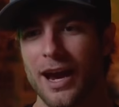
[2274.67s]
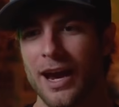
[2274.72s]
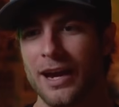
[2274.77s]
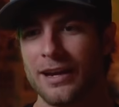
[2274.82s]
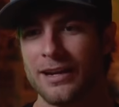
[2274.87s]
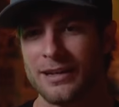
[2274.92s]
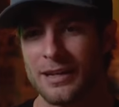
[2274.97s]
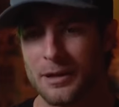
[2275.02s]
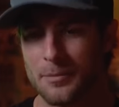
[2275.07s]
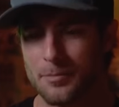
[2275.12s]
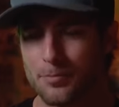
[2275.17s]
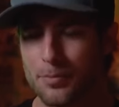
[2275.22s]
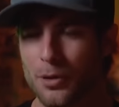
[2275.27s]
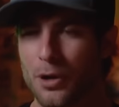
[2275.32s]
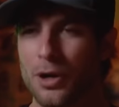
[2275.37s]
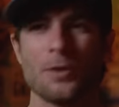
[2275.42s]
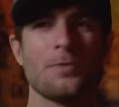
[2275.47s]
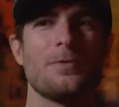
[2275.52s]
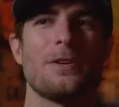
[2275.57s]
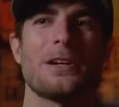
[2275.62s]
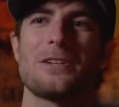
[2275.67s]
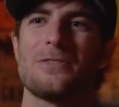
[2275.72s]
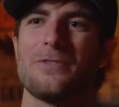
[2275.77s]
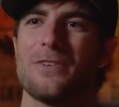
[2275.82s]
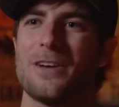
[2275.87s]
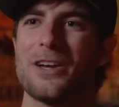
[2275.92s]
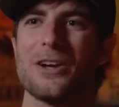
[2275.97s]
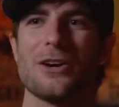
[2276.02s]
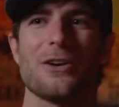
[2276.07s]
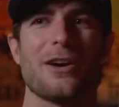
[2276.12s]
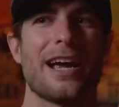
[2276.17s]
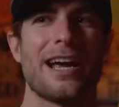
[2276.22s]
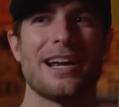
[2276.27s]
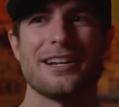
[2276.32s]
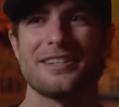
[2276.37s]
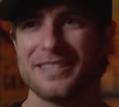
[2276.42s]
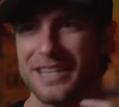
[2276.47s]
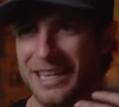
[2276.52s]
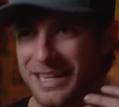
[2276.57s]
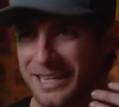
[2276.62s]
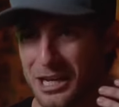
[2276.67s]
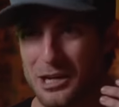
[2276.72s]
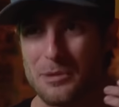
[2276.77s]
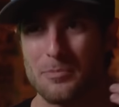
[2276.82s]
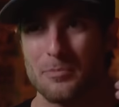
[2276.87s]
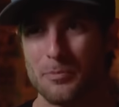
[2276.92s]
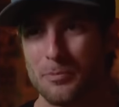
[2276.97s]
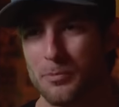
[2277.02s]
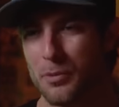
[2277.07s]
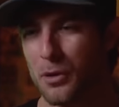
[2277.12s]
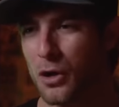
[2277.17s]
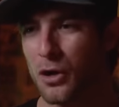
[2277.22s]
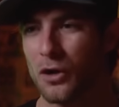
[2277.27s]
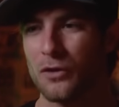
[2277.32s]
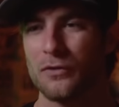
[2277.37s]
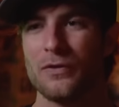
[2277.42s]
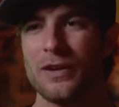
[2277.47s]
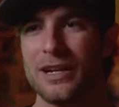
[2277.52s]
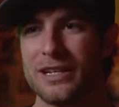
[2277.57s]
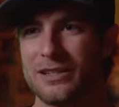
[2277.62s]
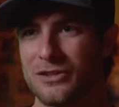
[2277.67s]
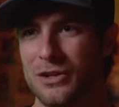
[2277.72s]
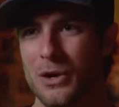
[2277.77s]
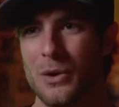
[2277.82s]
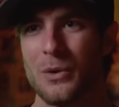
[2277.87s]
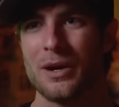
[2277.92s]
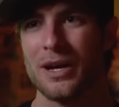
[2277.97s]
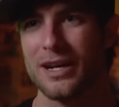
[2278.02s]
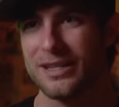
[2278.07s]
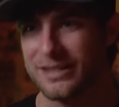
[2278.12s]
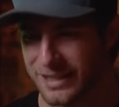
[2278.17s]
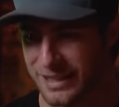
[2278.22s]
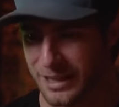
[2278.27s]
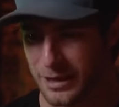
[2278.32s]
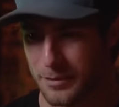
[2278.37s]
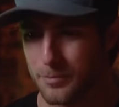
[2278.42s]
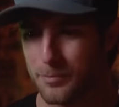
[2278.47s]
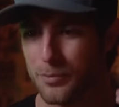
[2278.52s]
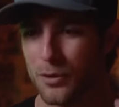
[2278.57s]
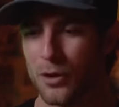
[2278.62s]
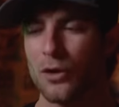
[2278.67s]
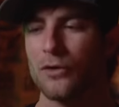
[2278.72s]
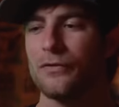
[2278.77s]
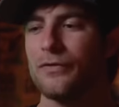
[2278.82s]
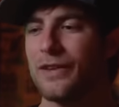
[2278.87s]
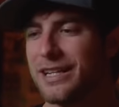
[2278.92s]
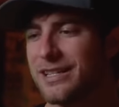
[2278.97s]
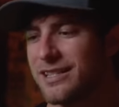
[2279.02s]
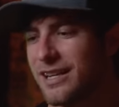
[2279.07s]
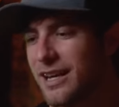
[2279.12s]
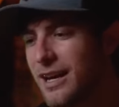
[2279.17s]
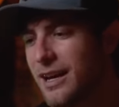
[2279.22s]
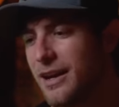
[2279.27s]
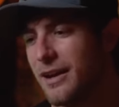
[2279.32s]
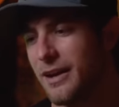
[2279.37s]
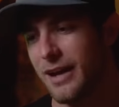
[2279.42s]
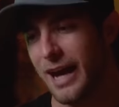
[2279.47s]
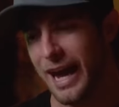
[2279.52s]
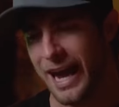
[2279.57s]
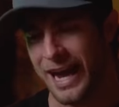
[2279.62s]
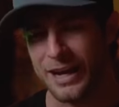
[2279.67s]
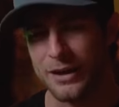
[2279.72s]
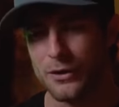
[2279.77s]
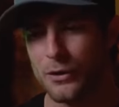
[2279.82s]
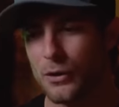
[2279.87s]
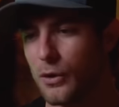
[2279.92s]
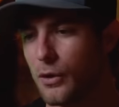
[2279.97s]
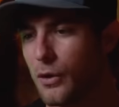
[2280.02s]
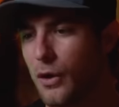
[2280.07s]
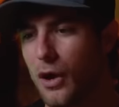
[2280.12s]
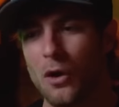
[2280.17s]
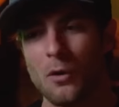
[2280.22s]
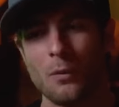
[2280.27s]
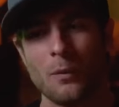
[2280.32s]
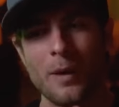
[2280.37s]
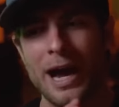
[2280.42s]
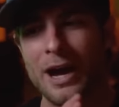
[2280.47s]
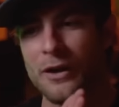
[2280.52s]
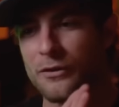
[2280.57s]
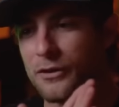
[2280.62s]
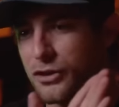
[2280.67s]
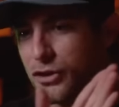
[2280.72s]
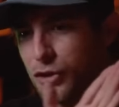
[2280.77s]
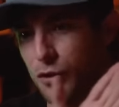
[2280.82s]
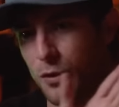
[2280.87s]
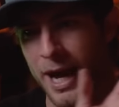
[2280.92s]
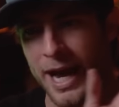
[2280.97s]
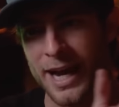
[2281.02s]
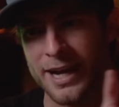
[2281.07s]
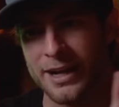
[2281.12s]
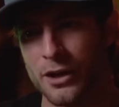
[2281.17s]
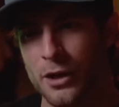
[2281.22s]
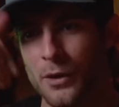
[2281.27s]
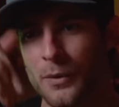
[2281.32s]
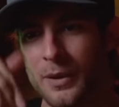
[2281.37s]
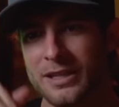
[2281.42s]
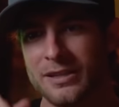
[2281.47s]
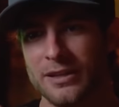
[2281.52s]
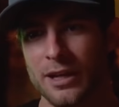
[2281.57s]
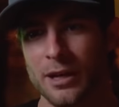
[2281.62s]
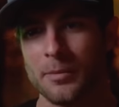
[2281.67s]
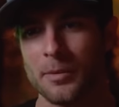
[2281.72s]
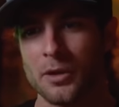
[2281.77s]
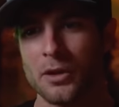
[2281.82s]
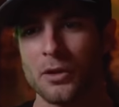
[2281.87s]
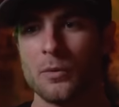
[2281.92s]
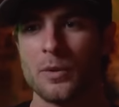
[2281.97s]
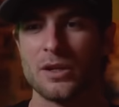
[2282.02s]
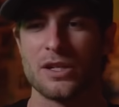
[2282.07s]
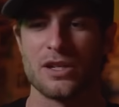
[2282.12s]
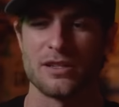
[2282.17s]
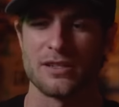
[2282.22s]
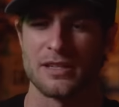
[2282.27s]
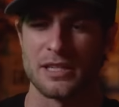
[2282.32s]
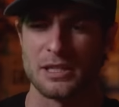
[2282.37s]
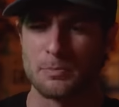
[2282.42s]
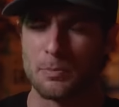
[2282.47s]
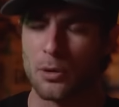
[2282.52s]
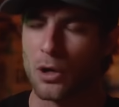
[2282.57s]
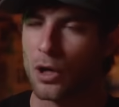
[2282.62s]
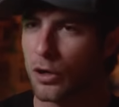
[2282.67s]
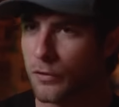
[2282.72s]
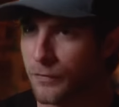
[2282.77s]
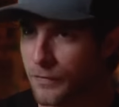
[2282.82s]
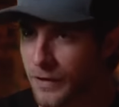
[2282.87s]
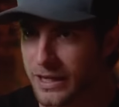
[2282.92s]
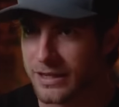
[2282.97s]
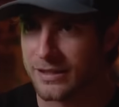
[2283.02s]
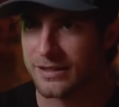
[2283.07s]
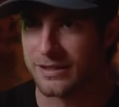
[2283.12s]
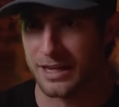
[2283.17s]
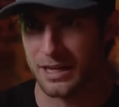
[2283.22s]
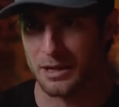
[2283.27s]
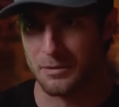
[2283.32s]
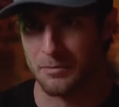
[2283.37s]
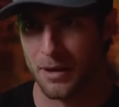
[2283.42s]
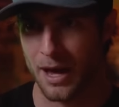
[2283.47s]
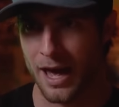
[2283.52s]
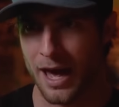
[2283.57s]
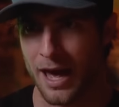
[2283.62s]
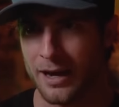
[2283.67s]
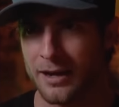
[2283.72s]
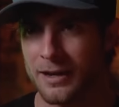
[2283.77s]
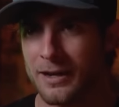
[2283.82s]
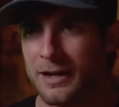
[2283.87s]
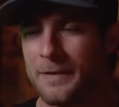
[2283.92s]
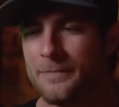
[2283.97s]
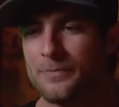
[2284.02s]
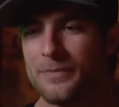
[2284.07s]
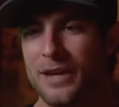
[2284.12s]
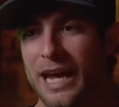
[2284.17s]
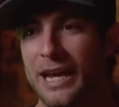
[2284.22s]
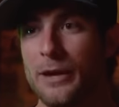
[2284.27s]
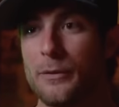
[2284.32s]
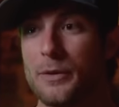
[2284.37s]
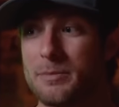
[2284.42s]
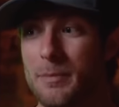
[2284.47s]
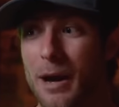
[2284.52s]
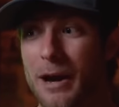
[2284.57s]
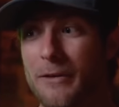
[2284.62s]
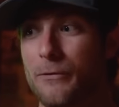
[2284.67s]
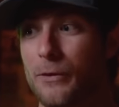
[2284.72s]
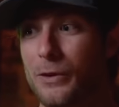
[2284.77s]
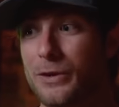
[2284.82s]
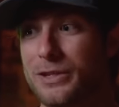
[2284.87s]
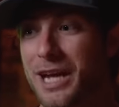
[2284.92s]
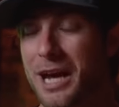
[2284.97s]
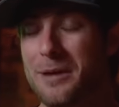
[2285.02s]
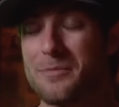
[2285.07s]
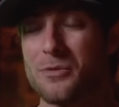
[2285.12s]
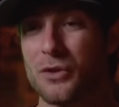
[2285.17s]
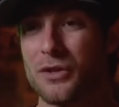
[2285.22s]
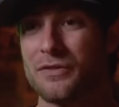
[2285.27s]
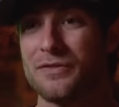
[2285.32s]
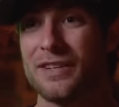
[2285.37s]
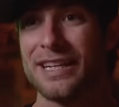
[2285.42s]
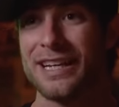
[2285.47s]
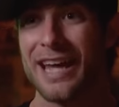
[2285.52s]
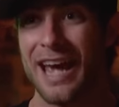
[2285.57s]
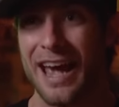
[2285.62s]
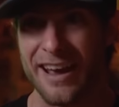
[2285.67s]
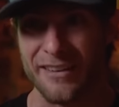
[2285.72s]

and it did perfect figure eights. It did perfect donuts. It did perfect angle around the track at OSW, which is this perfect skid pad. And it was my first time drifting